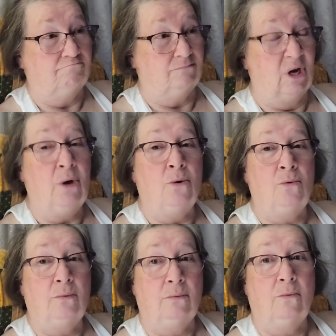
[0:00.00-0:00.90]

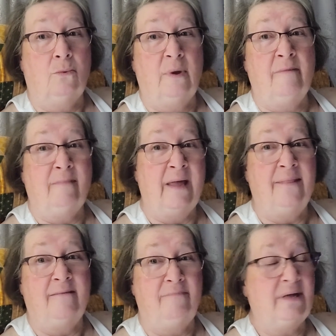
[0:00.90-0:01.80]
"No, we
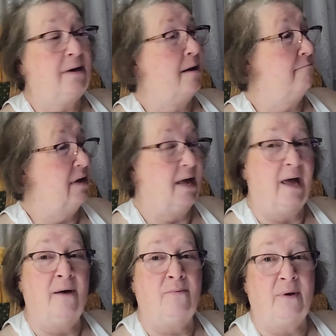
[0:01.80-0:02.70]
made the bid on
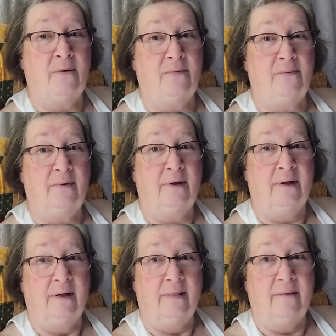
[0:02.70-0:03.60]
behalf of
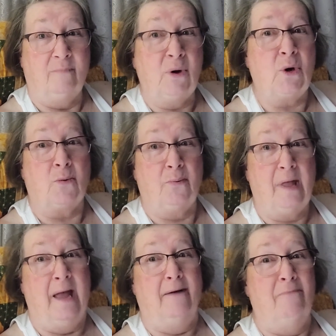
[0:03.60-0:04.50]
the Booker
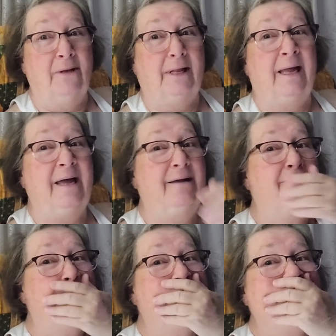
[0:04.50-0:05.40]
family."
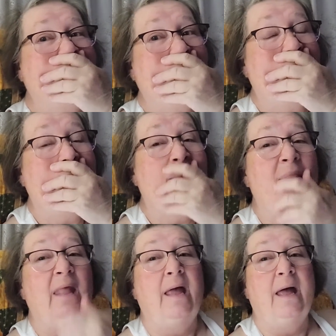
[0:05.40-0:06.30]

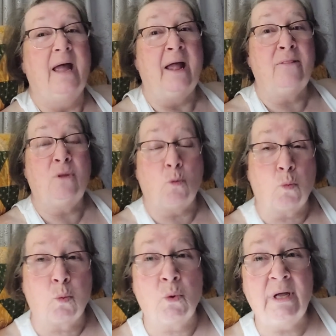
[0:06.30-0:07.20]
And the
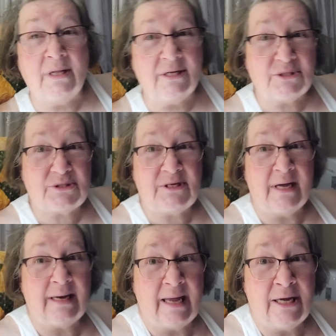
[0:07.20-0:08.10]
real
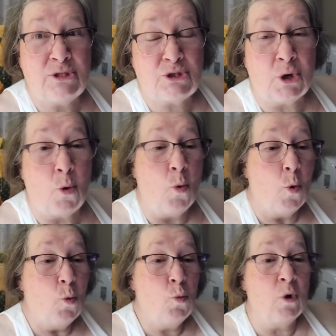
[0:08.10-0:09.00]
estate agent
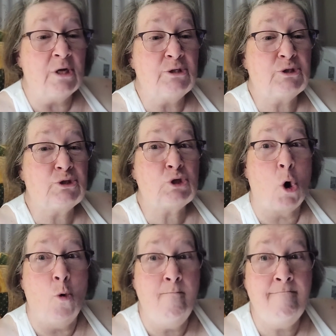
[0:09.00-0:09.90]
was
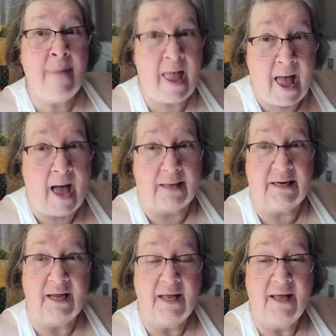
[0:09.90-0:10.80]
so mad
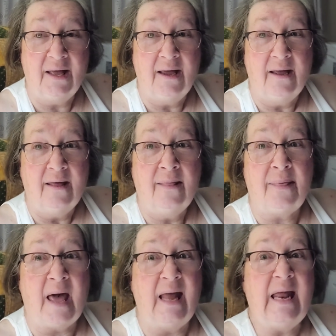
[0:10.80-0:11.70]

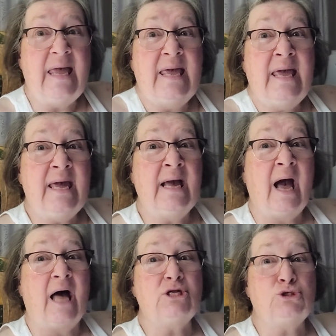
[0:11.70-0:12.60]
that he
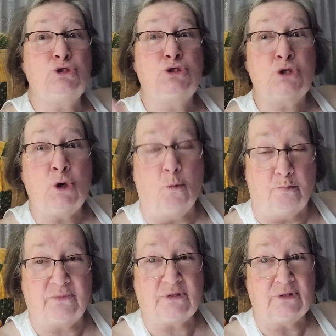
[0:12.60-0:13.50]
got
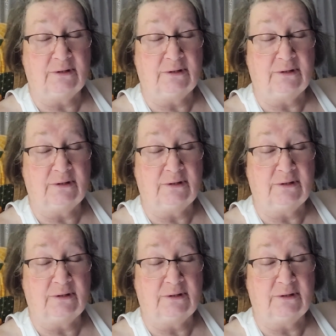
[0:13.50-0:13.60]
duped